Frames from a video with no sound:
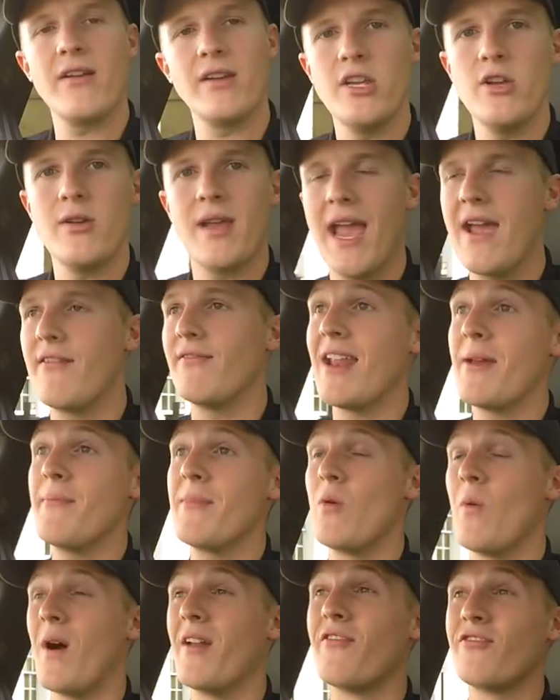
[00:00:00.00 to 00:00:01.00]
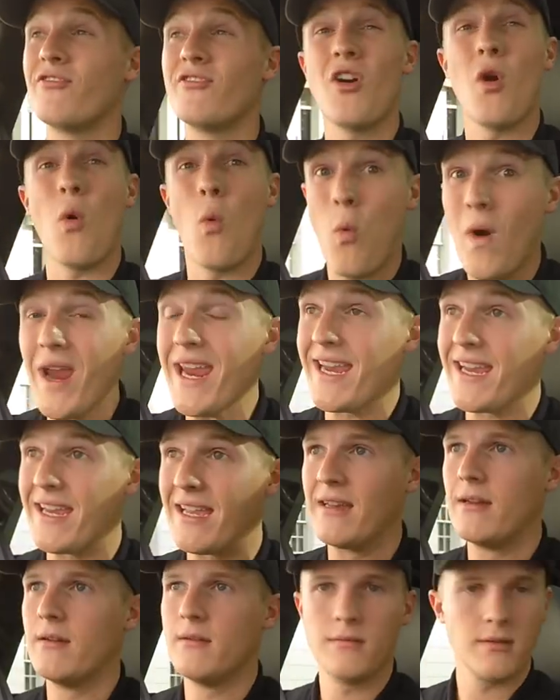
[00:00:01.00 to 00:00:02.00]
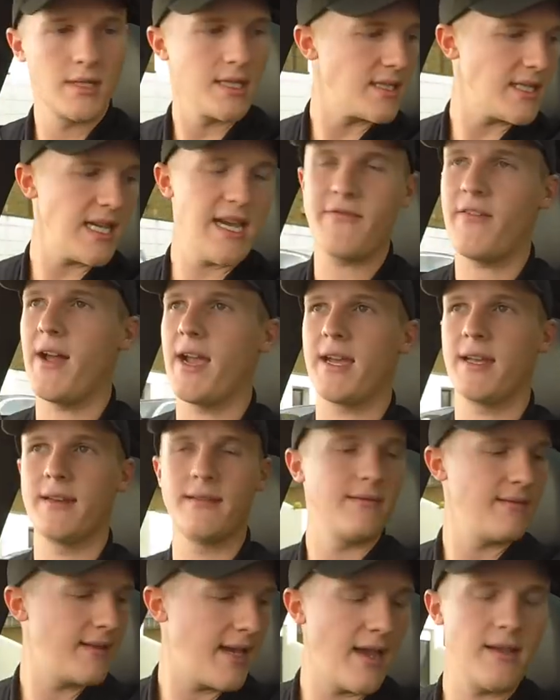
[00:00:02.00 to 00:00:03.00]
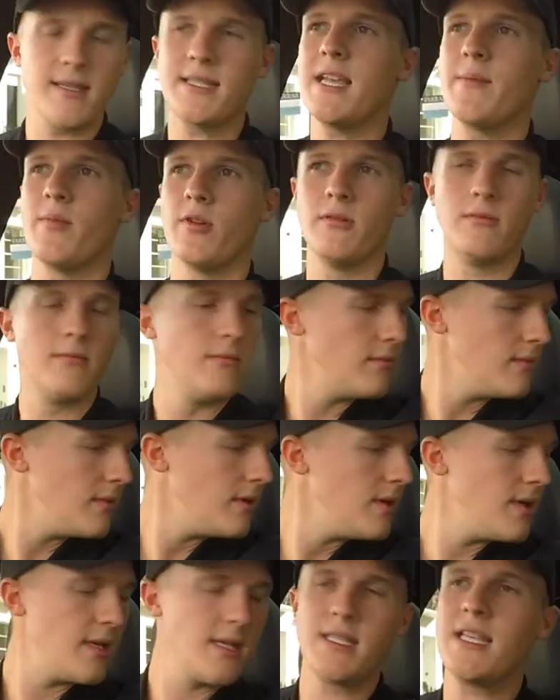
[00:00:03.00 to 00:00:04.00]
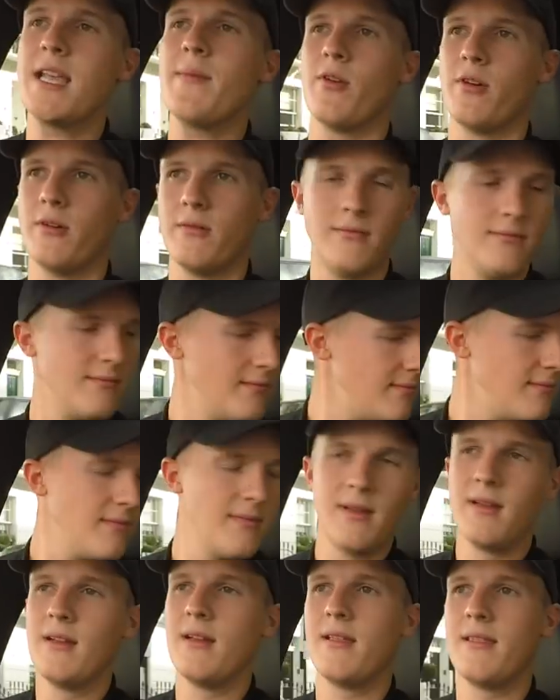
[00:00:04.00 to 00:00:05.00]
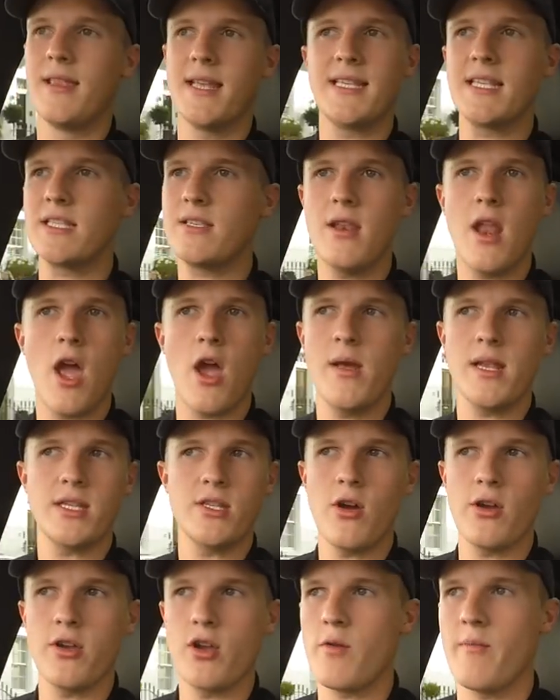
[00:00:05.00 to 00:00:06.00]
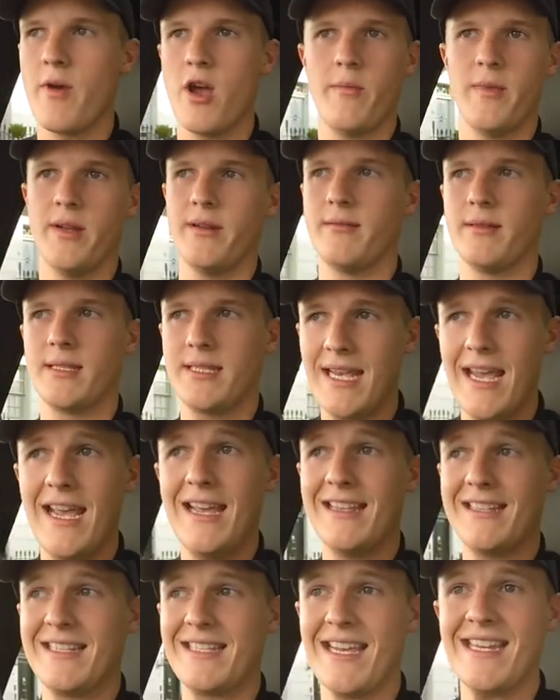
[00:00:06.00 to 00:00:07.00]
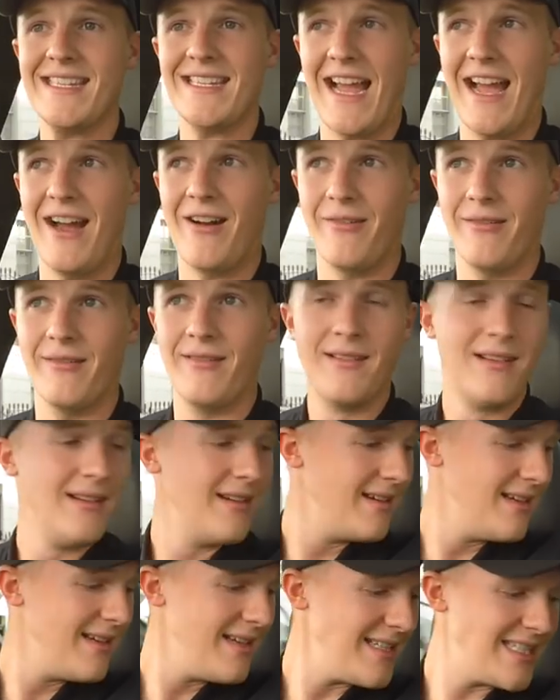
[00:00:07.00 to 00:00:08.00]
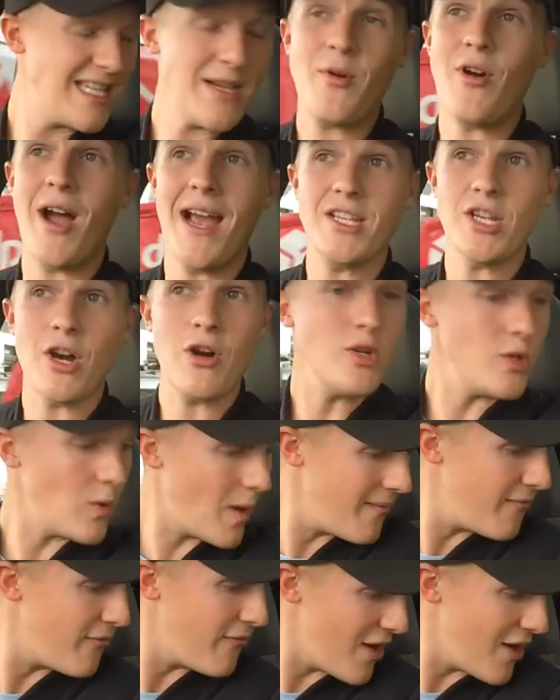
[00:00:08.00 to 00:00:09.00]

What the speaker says: Audi UK have lent me one for a week to see if I could get Sybil. It's not your moment. Sit down. Sybil, I told you I'm